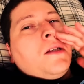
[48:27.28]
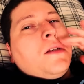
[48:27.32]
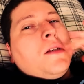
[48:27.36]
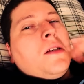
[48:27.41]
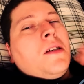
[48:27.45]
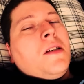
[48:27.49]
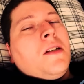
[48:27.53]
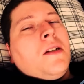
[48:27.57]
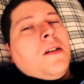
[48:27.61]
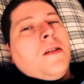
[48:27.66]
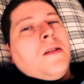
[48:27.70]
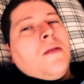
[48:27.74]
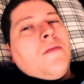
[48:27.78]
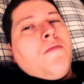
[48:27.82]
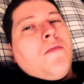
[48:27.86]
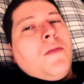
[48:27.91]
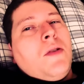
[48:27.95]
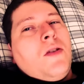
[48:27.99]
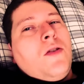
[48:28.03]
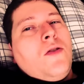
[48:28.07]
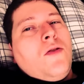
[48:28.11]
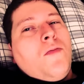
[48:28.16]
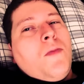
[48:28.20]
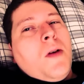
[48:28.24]

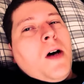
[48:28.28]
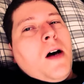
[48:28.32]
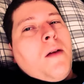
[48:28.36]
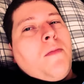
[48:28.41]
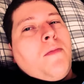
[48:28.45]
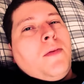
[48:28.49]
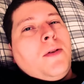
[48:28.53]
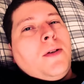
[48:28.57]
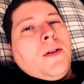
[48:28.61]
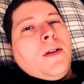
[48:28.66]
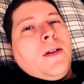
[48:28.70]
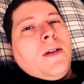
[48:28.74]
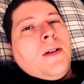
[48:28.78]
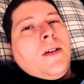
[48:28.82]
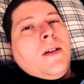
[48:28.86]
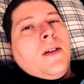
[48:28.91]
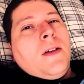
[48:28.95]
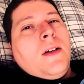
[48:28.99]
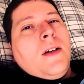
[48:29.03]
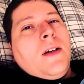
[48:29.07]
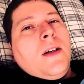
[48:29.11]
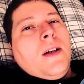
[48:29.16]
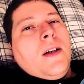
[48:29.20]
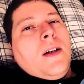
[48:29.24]
update,
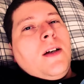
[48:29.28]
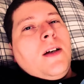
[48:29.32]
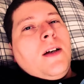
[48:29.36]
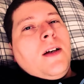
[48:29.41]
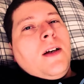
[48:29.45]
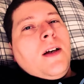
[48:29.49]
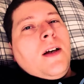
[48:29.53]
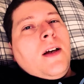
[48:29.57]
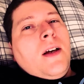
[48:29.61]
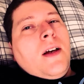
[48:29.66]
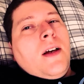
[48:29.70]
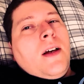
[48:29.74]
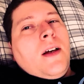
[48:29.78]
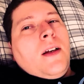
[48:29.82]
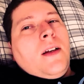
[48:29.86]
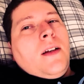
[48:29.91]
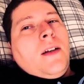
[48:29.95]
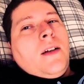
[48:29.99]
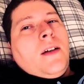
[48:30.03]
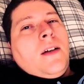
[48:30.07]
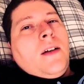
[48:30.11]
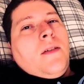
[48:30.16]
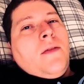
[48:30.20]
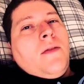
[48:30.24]
Madubop.
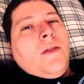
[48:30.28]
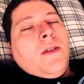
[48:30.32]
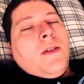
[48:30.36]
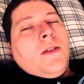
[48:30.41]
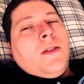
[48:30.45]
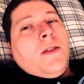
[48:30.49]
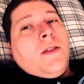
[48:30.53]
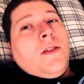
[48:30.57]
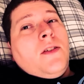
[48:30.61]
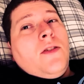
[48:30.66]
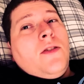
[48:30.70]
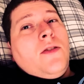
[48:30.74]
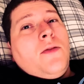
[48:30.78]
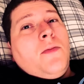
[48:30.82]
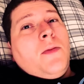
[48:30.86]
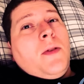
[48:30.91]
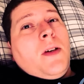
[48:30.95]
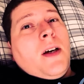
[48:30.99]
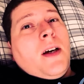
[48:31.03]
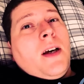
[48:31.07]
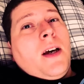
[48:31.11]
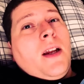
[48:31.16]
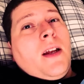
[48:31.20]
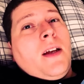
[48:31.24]
And
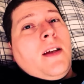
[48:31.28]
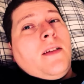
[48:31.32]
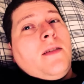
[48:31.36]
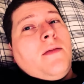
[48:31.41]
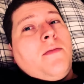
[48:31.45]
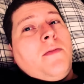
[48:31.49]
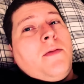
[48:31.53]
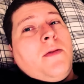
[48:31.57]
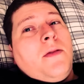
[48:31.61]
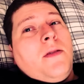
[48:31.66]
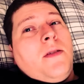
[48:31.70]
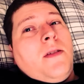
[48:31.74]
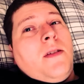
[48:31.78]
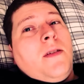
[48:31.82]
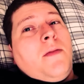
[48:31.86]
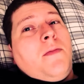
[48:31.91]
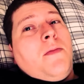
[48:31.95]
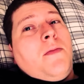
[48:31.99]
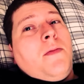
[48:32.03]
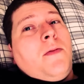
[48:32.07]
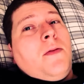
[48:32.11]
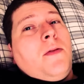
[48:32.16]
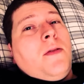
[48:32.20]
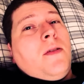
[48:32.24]
if you'll excuse me, I gotta
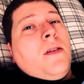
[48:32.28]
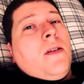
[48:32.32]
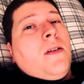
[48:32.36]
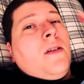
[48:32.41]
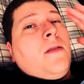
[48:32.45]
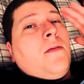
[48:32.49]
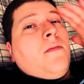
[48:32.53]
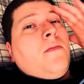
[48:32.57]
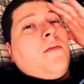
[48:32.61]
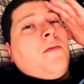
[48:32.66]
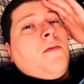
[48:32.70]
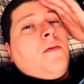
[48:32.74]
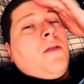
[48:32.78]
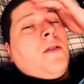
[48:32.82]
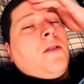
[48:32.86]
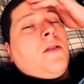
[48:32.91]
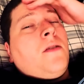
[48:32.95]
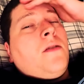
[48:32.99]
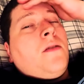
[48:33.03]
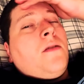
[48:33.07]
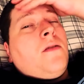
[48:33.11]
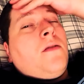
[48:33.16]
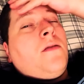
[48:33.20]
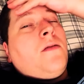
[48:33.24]
get some sleep.
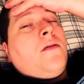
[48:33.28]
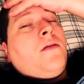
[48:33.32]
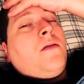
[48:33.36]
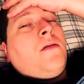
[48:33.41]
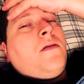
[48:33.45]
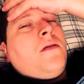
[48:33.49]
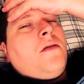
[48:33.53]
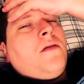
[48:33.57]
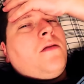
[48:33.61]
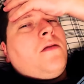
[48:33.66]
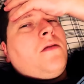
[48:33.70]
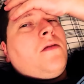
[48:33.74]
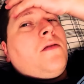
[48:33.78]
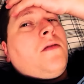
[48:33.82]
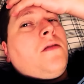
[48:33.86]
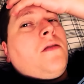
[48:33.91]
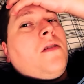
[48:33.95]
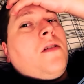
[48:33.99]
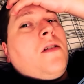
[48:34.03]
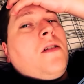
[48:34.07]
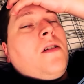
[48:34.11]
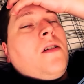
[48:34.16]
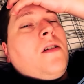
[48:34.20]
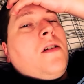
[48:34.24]
I am
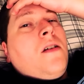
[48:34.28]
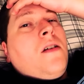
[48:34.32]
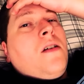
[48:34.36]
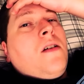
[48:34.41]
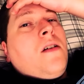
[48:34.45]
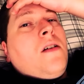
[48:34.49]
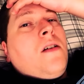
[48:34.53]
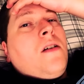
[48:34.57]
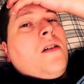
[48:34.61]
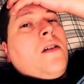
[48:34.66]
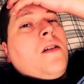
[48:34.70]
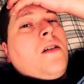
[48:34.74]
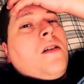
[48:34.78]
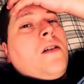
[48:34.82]
fucking just